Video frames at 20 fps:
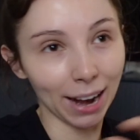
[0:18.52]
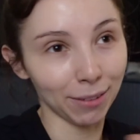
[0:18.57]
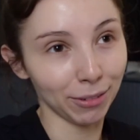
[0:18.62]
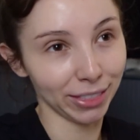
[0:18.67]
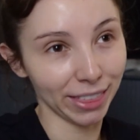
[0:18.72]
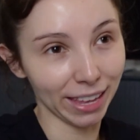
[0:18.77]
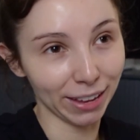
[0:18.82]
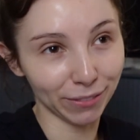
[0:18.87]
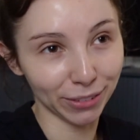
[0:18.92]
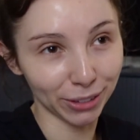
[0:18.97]

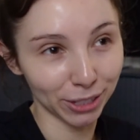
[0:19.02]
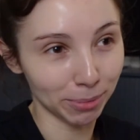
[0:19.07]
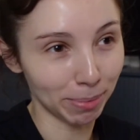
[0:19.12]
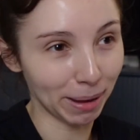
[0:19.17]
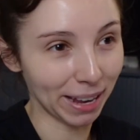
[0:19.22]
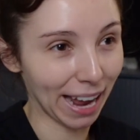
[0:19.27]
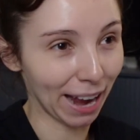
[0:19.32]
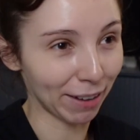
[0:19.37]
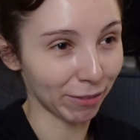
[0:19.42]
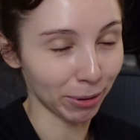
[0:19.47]
Everything feels a
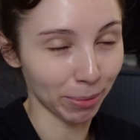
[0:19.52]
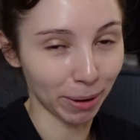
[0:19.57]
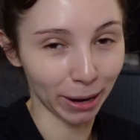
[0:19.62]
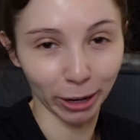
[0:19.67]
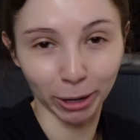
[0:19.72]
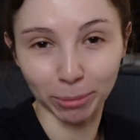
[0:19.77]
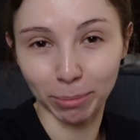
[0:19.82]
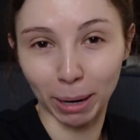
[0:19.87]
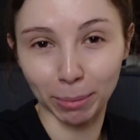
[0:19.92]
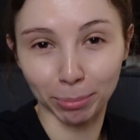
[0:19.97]
bit
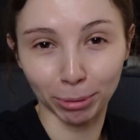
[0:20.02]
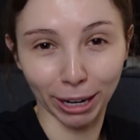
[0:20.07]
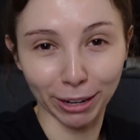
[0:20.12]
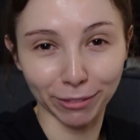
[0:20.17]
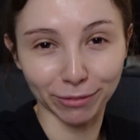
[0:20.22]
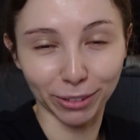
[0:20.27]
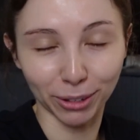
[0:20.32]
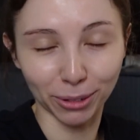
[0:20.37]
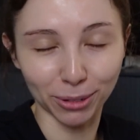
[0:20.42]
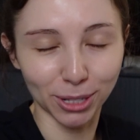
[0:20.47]
everywhere. My brain
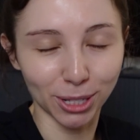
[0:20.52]
feels